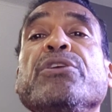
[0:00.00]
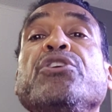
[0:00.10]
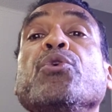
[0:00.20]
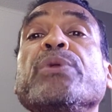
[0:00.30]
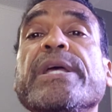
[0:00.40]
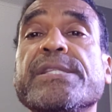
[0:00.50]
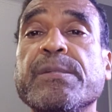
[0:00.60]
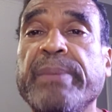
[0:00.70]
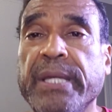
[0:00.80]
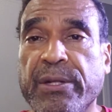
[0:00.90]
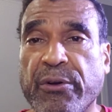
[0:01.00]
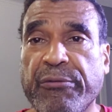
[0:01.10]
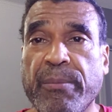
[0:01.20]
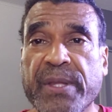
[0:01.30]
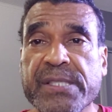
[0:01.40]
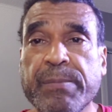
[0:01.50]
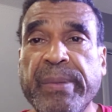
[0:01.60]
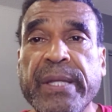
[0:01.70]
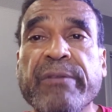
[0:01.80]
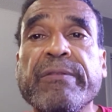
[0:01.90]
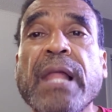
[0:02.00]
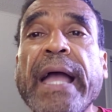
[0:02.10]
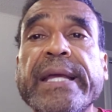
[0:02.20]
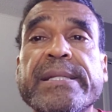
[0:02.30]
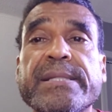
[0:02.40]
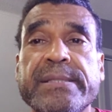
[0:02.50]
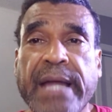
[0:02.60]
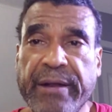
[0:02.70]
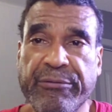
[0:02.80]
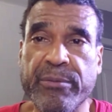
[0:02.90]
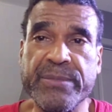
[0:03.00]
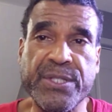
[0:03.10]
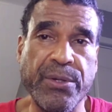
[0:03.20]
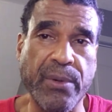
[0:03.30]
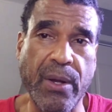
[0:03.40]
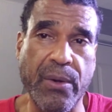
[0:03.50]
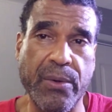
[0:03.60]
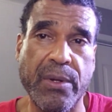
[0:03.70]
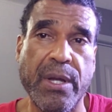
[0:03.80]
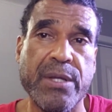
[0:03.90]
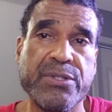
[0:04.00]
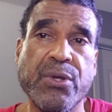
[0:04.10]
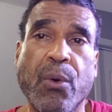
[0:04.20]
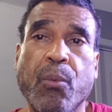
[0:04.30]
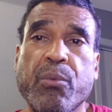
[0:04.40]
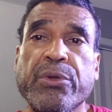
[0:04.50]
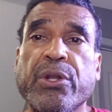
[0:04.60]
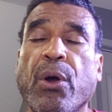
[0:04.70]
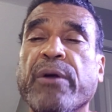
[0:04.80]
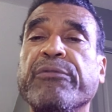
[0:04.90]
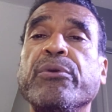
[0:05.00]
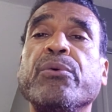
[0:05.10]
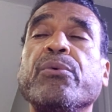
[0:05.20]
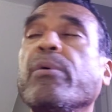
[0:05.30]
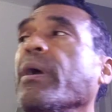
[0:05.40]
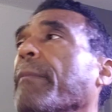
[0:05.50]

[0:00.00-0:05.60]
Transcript: unit speed or from the speed of light, not from zero. So, you know, if you